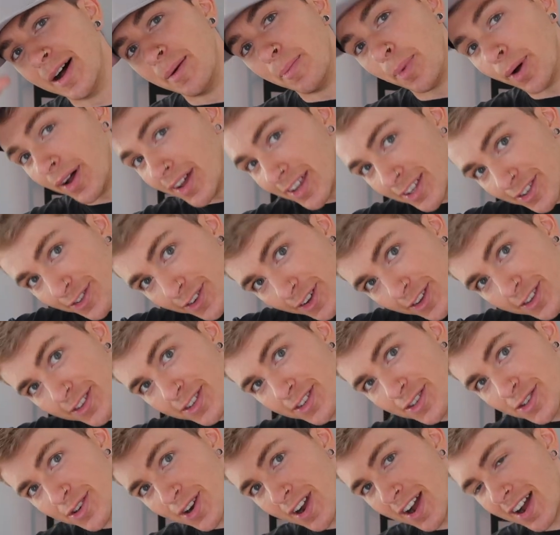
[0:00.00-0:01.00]
But it's fun
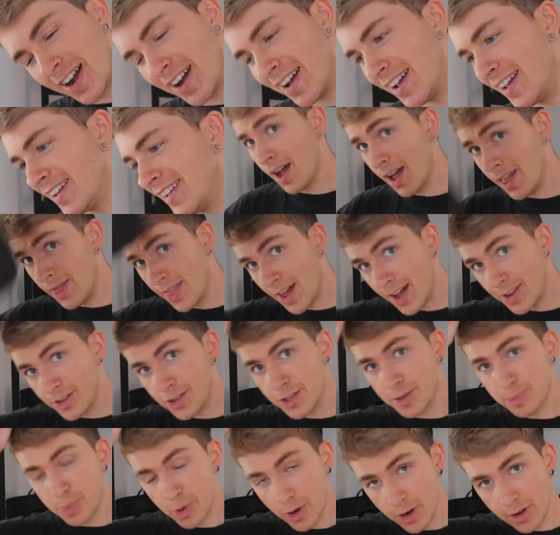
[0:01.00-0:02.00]
to try, and that
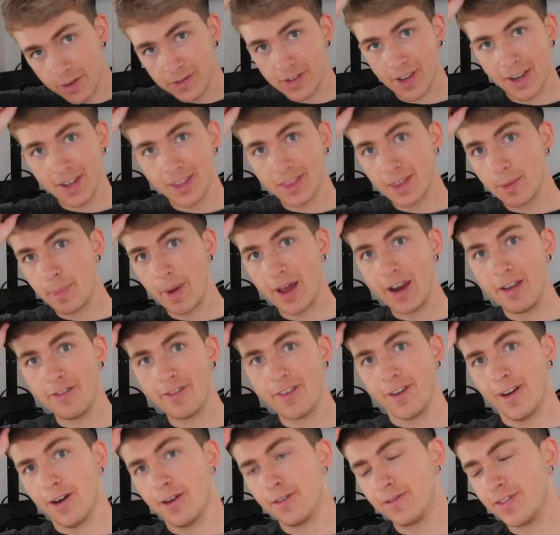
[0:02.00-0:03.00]
just proves like the
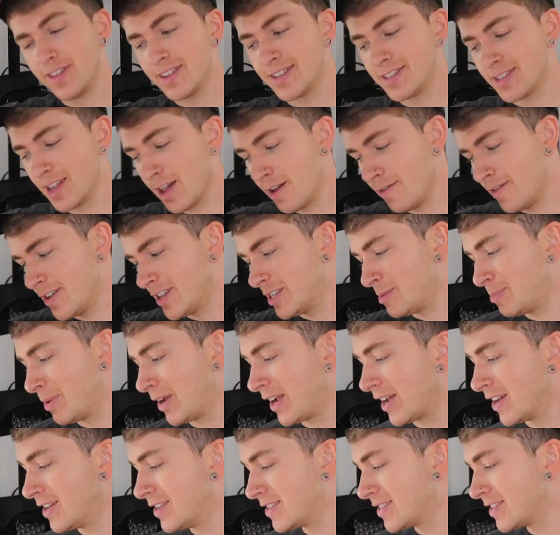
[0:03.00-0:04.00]
benefit of this service,
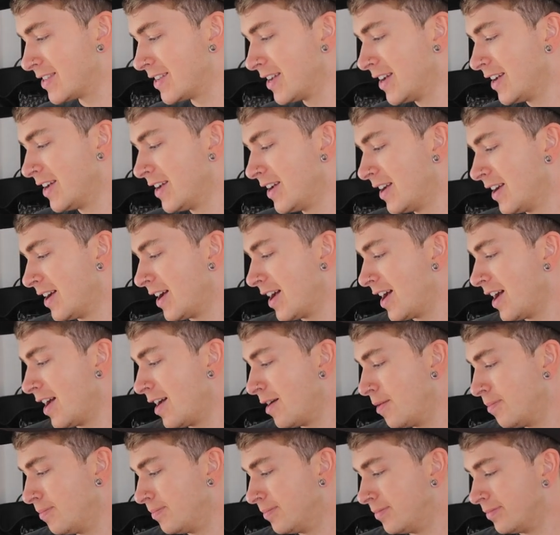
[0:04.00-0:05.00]
because
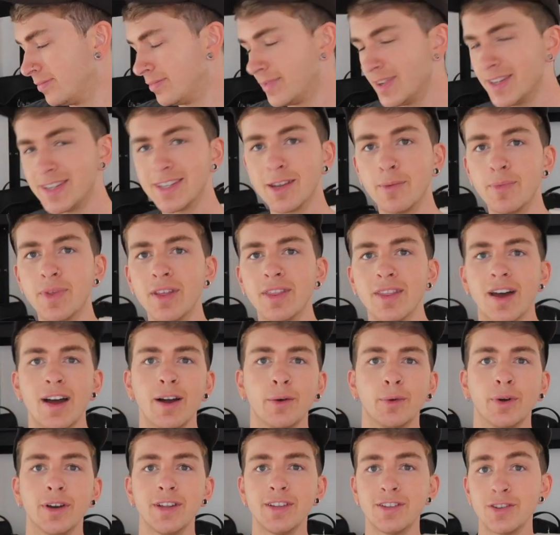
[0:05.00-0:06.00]
um, it's something that I
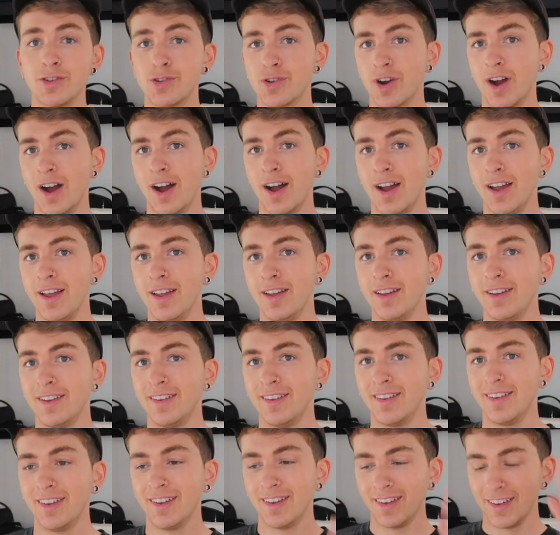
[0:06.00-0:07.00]
wanted to try.
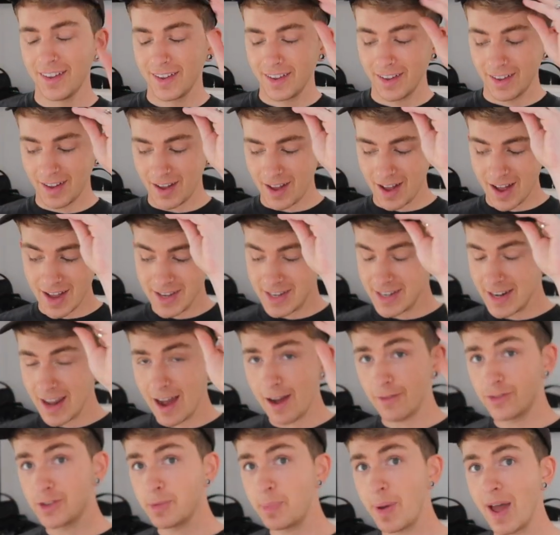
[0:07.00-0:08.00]
I didn't
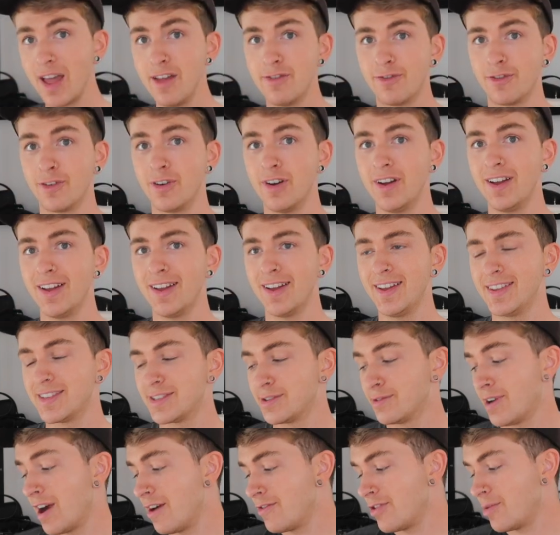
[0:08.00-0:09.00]
have to pay for it, it's
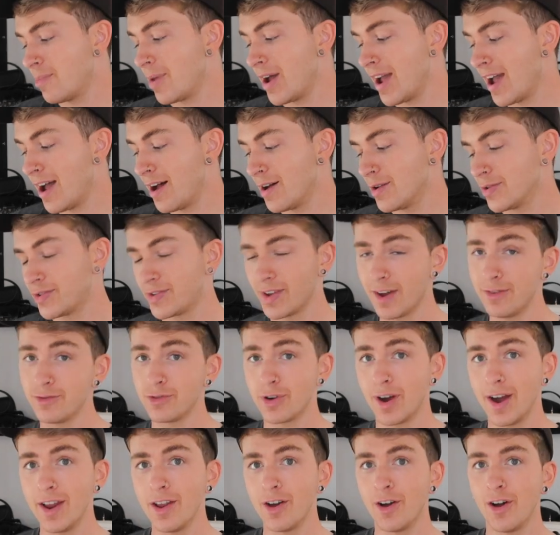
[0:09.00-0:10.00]
arrived at my house, I've
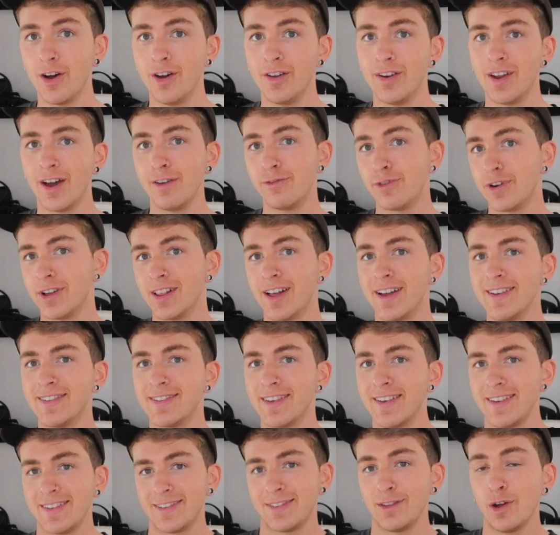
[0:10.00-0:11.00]
tried it on, I've realised
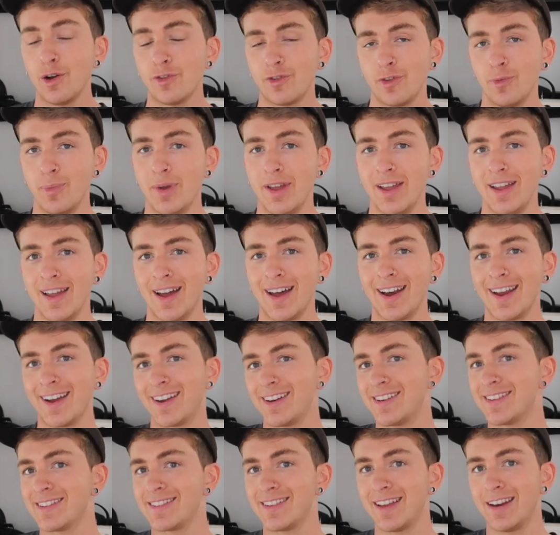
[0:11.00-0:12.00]
that it's not for me, and I
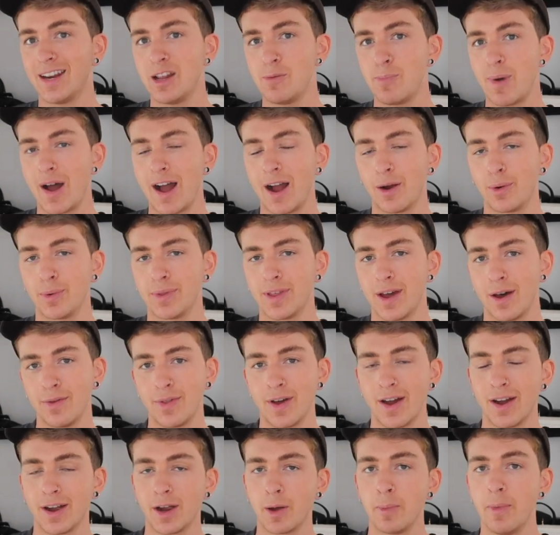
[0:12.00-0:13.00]
can just send it back without
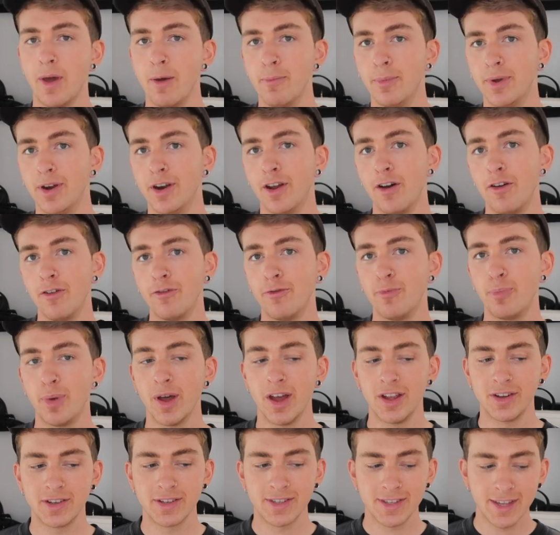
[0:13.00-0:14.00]
that commitment of
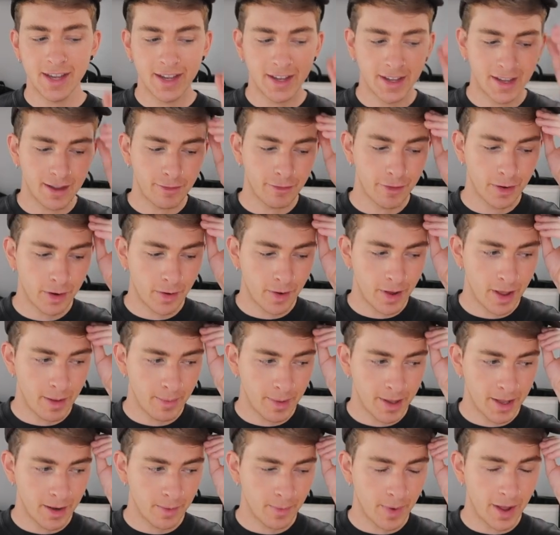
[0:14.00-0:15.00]
purchasing, if you know what I
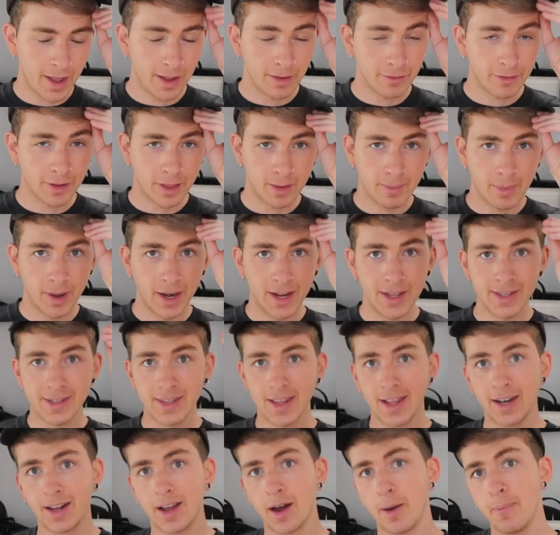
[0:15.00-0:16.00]
mean, waiting for the money to
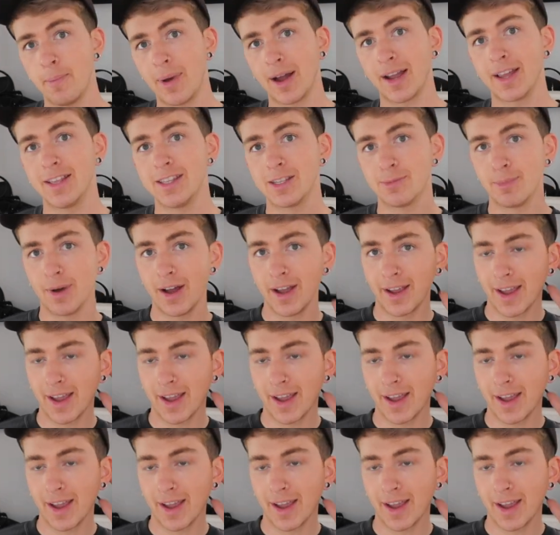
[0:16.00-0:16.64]
then come back into my